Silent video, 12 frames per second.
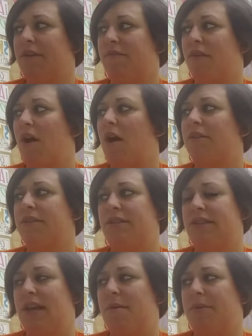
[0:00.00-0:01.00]
for all this
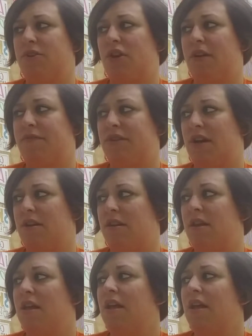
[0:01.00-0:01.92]
damage I've done,